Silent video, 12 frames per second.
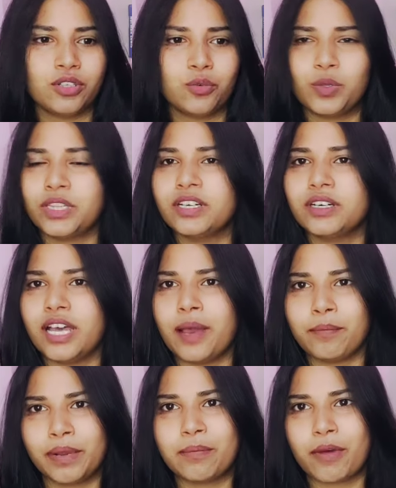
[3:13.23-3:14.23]
with the
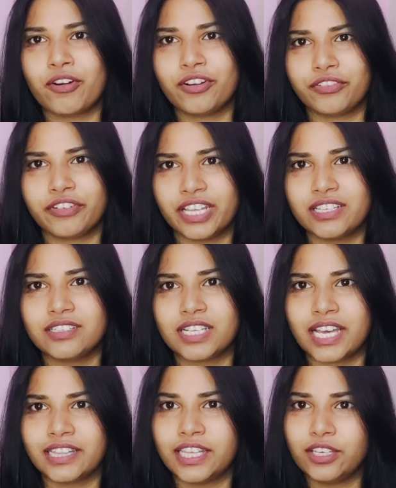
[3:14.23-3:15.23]
ample amount of rest,
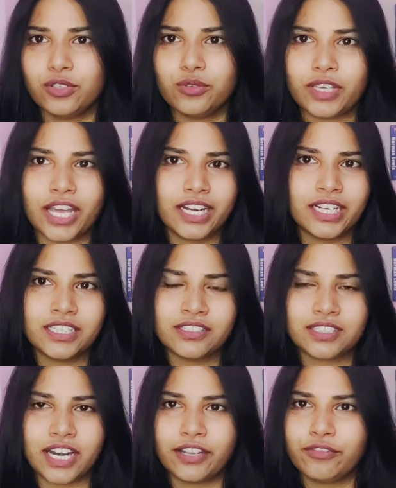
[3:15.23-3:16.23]
I think you can
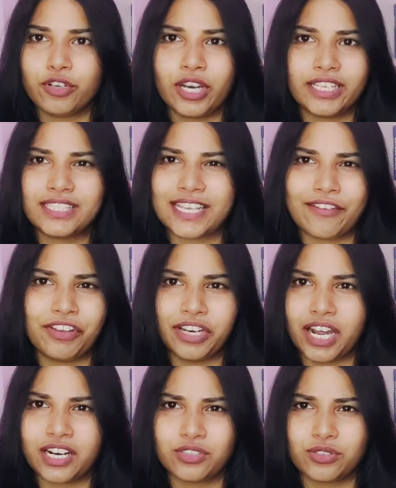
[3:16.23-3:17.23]
study for like 7
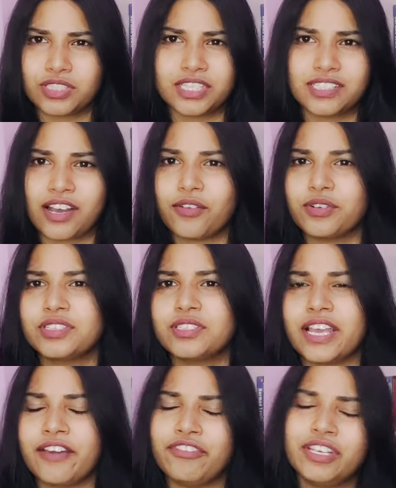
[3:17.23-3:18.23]
hours or 6
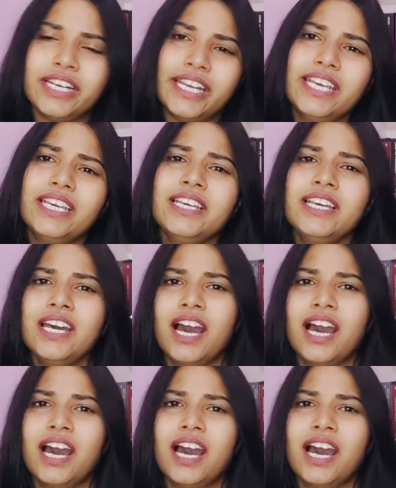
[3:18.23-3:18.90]
hours every day.